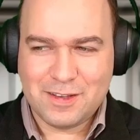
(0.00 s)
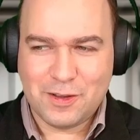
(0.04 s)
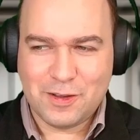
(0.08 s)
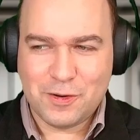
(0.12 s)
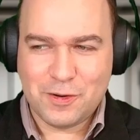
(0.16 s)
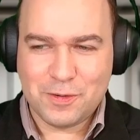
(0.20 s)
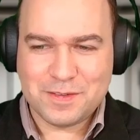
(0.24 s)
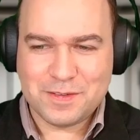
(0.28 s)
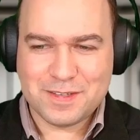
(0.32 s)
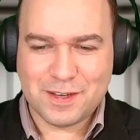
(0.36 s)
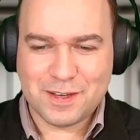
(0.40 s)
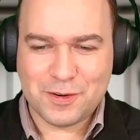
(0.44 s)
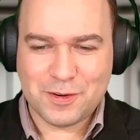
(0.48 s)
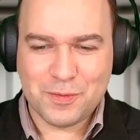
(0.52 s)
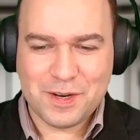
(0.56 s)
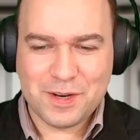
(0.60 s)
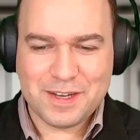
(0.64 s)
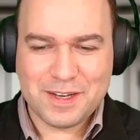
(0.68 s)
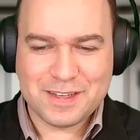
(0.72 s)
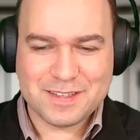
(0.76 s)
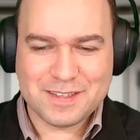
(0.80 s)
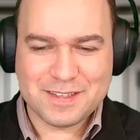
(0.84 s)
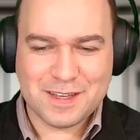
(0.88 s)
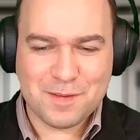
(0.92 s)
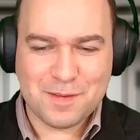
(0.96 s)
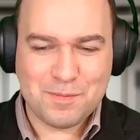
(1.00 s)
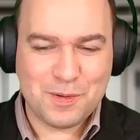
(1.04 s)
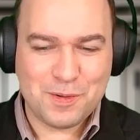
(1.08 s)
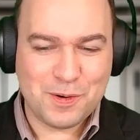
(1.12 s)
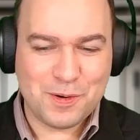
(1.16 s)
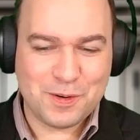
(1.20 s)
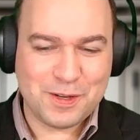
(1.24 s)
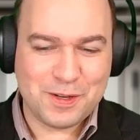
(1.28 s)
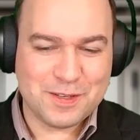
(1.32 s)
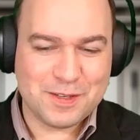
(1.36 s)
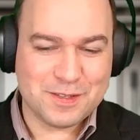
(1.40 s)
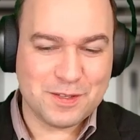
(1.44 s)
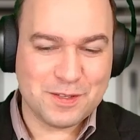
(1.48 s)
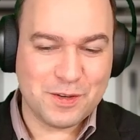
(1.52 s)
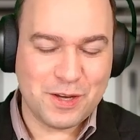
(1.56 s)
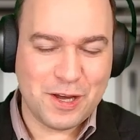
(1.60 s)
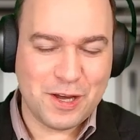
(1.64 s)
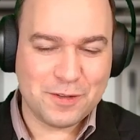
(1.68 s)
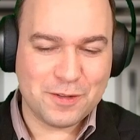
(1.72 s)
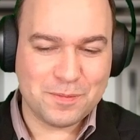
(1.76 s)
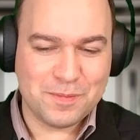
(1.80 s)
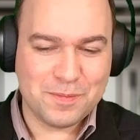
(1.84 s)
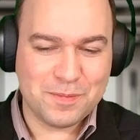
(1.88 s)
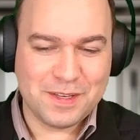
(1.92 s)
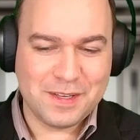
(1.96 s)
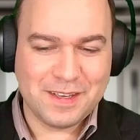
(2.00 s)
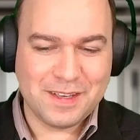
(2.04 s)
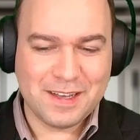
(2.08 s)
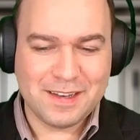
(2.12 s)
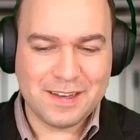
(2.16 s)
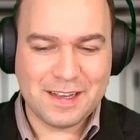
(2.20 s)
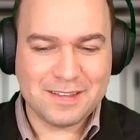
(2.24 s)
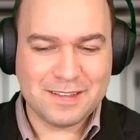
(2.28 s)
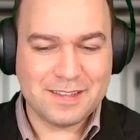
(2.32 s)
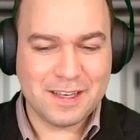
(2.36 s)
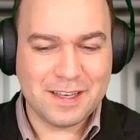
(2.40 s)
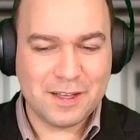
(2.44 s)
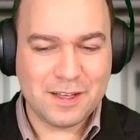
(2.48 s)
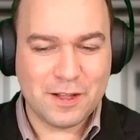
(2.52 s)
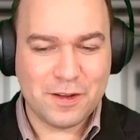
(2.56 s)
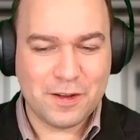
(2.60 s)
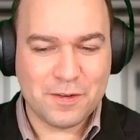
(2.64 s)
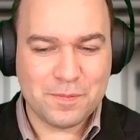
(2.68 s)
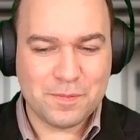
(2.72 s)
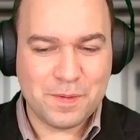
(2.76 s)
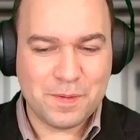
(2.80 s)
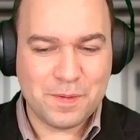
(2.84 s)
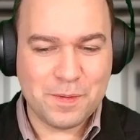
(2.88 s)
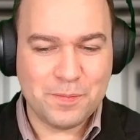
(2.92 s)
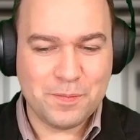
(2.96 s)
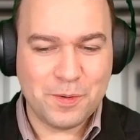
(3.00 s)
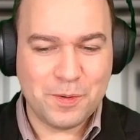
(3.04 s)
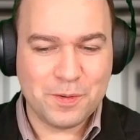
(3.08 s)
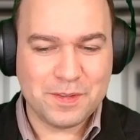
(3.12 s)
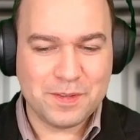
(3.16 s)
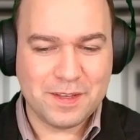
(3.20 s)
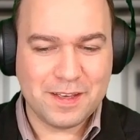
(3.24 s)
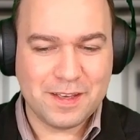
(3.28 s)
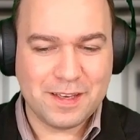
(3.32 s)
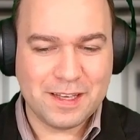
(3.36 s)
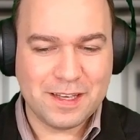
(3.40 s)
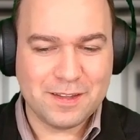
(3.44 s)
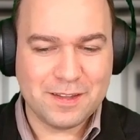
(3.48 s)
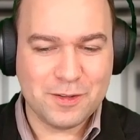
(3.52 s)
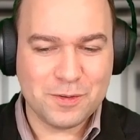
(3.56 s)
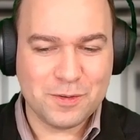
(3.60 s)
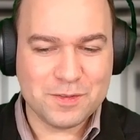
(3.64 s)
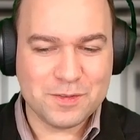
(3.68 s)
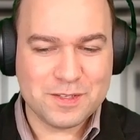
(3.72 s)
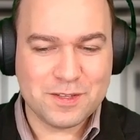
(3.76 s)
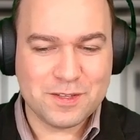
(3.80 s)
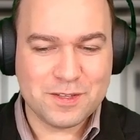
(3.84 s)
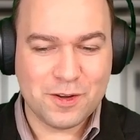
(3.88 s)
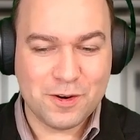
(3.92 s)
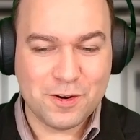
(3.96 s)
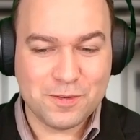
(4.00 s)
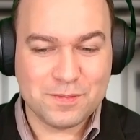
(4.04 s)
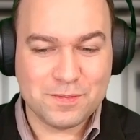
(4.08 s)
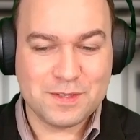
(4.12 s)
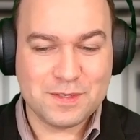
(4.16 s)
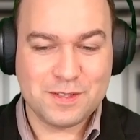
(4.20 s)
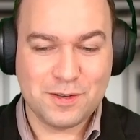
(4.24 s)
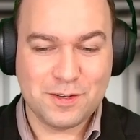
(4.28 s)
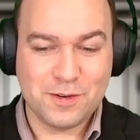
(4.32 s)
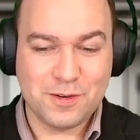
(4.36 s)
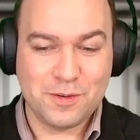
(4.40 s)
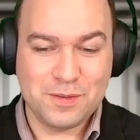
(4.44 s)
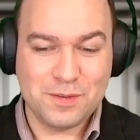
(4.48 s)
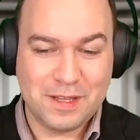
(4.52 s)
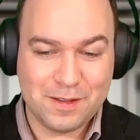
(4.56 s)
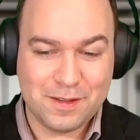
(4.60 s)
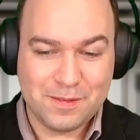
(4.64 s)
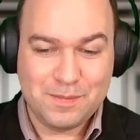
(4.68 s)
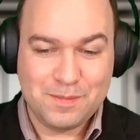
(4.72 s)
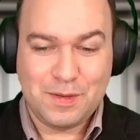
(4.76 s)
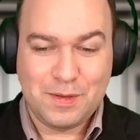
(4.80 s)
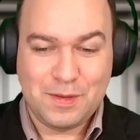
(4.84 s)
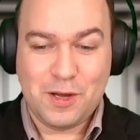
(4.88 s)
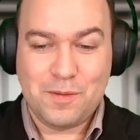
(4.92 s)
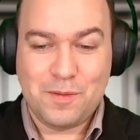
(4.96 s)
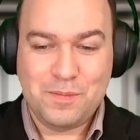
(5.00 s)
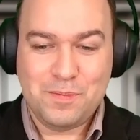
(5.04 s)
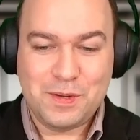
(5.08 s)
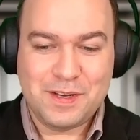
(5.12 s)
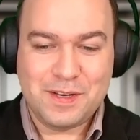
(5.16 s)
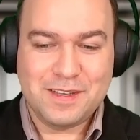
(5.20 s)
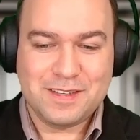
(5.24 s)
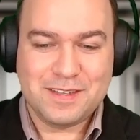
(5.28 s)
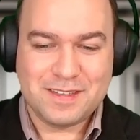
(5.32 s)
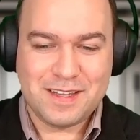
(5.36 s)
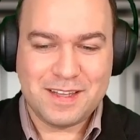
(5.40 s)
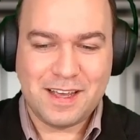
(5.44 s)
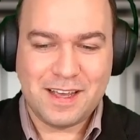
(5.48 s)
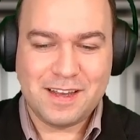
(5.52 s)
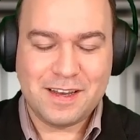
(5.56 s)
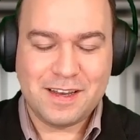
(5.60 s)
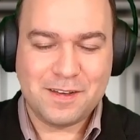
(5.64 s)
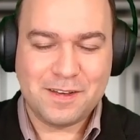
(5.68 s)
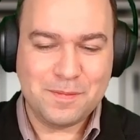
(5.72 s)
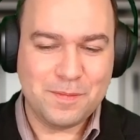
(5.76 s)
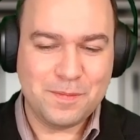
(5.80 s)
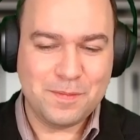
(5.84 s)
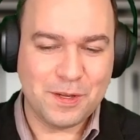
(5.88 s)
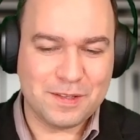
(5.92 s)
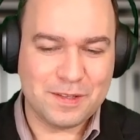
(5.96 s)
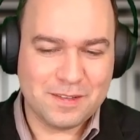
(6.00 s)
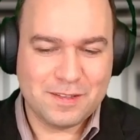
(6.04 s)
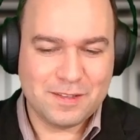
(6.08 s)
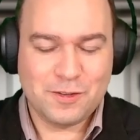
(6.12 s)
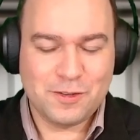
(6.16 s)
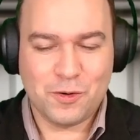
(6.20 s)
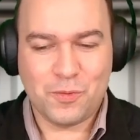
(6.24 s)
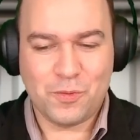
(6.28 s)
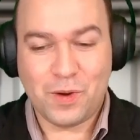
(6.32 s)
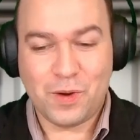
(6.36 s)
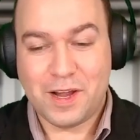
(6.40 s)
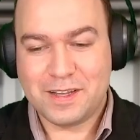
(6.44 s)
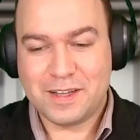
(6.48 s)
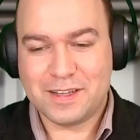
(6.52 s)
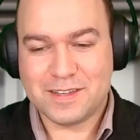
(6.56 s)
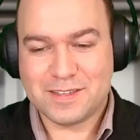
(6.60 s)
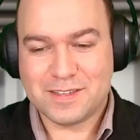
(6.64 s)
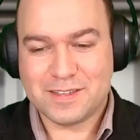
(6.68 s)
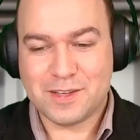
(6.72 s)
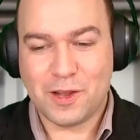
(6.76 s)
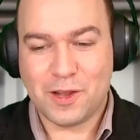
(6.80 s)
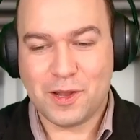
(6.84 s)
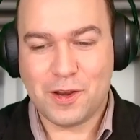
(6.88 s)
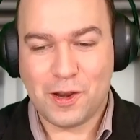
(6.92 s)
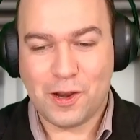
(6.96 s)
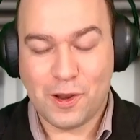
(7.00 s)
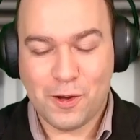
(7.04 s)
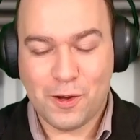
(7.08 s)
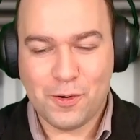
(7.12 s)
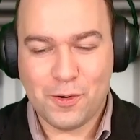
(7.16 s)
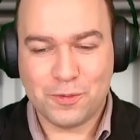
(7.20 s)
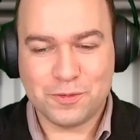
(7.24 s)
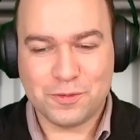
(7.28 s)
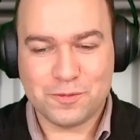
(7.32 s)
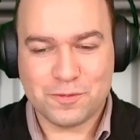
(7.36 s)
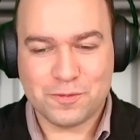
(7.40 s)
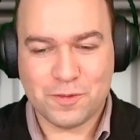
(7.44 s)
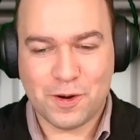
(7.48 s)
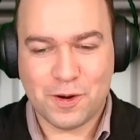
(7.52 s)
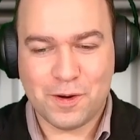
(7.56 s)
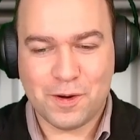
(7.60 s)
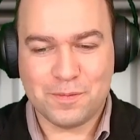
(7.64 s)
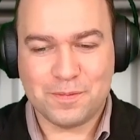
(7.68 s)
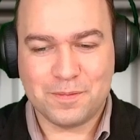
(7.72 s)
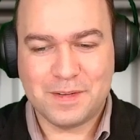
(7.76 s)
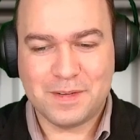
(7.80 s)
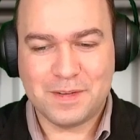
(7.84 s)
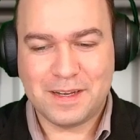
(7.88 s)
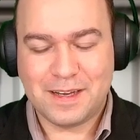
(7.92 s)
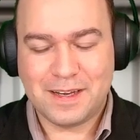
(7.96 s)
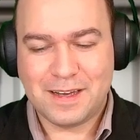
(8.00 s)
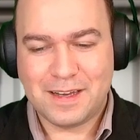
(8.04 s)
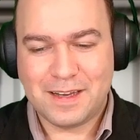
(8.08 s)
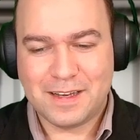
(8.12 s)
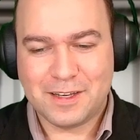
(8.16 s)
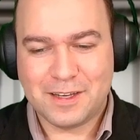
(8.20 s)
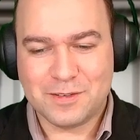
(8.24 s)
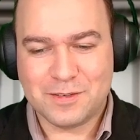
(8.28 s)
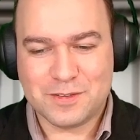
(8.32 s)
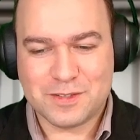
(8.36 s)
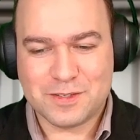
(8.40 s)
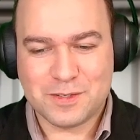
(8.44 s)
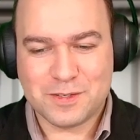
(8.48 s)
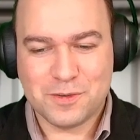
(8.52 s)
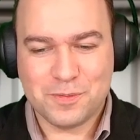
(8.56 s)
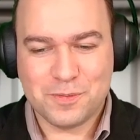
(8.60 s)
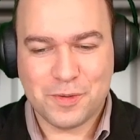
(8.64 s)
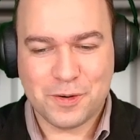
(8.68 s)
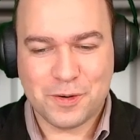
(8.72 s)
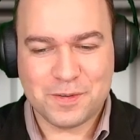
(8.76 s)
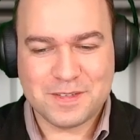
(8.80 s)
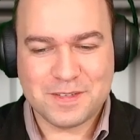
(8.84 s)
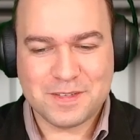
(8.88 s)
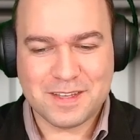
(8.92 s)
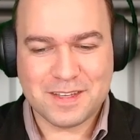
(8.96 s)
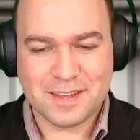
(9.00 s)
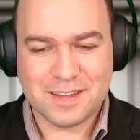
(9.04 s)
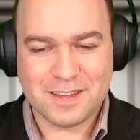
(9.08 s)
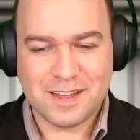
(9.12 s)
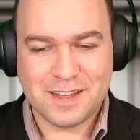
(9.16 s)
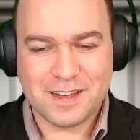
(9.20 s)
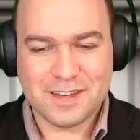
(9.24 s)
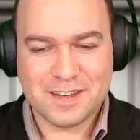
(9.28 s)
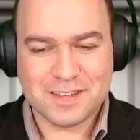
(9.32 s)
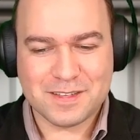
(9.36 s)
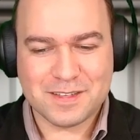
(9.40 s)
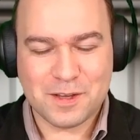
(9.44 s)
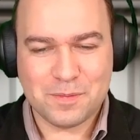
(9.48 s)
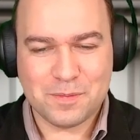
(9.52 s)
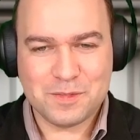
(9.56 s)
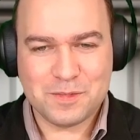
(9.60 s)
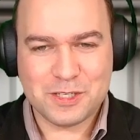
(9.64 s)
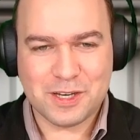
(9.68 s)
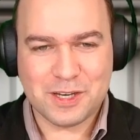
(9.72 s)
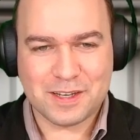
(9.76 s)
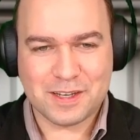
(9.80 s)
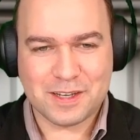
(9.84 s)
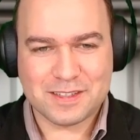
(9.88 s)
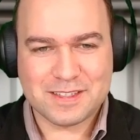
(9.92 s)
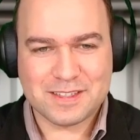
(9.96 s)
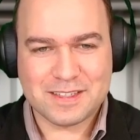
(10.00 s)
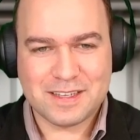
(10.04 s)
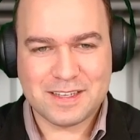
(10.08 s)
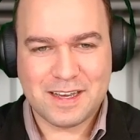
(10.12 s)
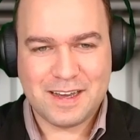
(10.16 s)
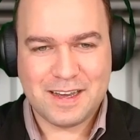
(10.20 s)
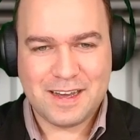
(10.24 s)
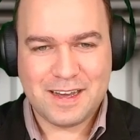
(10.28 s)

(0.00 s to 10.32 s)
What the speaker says: You know, it's a great exemplar because you got me. And I think a lot of people think in those terms, the company's data, but you're right, it's on loan from consumers and data subjects.